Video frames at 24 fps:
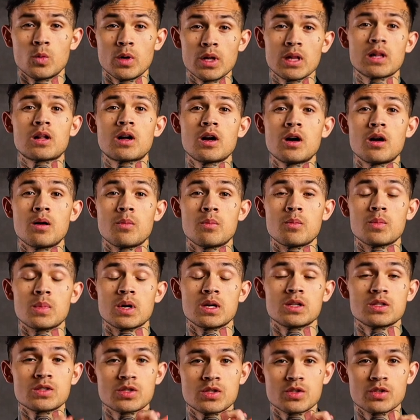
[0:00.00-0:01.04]
Welcome
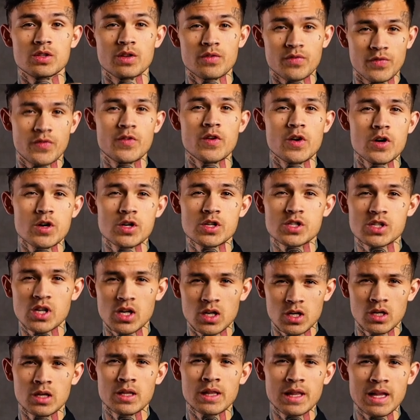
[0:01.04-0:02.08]
to the first
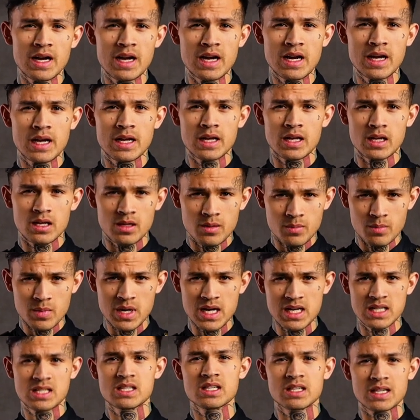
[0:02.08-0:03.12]
online
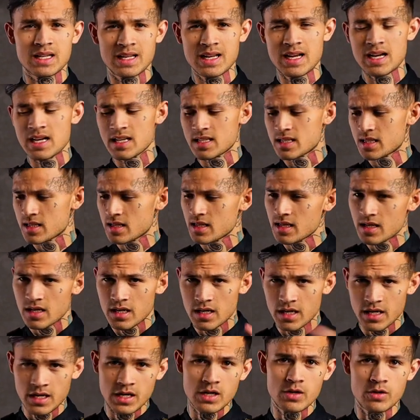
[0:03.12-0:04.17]
masterclass
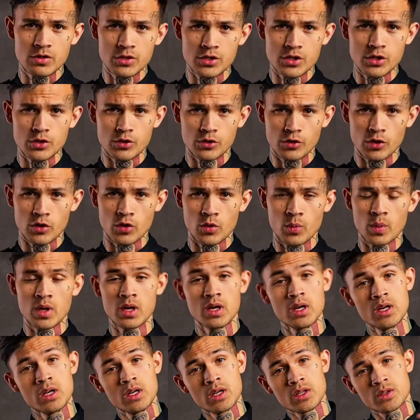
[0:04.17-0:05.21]
here on YouTube.
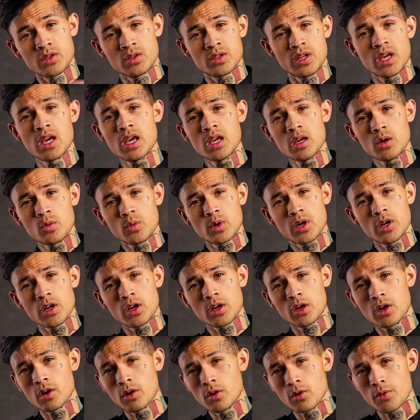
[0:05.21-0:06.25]
Today we're
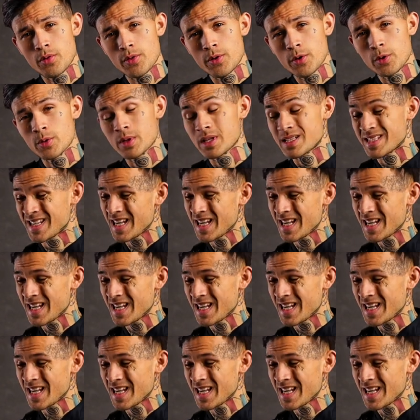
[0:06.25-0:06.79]
gonna go through the